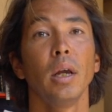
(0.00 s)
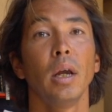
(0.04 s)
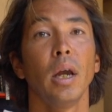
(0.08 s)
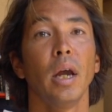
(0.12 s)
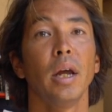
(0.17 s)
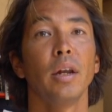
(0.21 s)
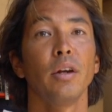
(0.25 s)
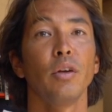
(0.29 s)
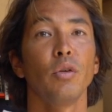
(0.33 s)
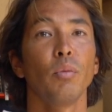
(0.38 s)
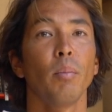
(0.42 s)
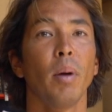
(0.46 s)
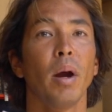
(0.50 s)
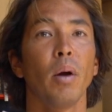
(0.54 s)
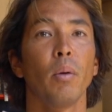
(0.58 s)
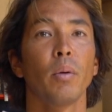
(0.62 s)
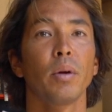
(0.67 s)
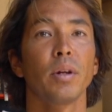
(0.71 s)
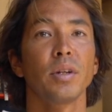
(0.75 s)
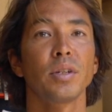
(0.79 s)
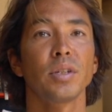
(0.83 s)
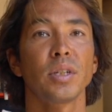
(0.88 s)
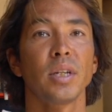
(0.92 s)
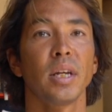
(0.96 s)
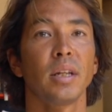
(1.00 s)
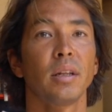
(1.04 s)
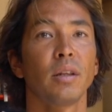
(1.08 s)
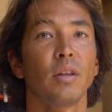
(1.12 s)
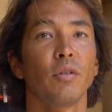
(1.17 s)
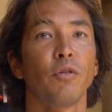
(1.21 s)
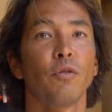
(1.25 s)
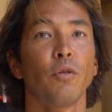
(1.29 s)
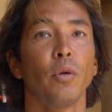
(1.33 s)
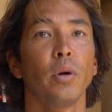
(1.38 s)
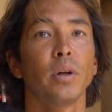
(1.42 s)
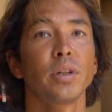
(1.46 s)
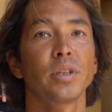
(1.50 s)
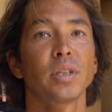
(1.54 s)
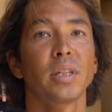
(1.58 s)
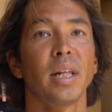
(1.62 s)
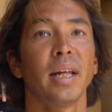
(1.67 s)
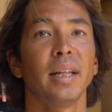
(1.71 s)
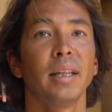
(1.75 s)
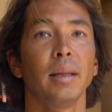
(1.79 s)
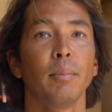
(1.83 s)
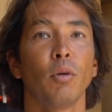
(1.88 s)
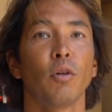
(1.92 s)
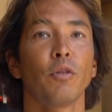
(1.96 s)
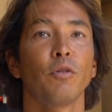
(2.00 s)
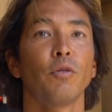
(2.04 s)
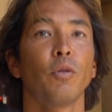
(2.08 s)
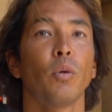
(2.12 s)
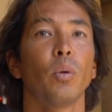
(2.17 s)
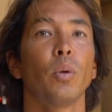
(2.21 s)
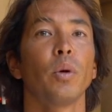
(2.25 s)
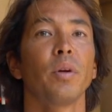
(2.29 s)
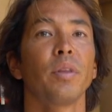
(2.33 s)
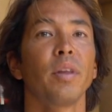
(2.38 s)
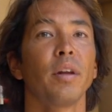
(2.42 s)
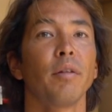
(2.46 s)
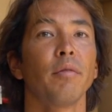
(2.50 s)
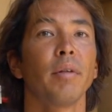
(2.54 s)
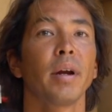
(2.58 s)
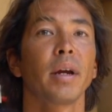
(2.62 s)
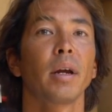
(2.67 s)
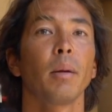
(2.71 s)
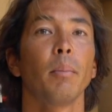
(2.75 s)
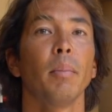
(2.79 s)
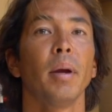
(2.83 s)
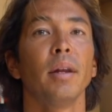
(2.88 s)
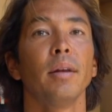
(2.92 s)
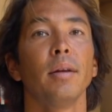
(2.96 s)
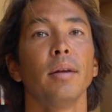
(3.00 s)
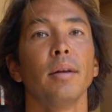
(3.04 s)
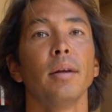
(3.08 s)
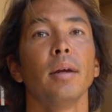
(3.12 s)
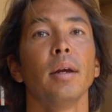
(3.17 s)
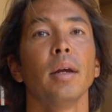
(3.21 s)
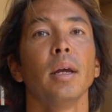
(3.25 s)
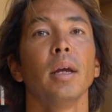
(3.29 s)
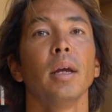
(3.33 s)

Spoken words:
and you might want to set the foil slightly more forward than recommended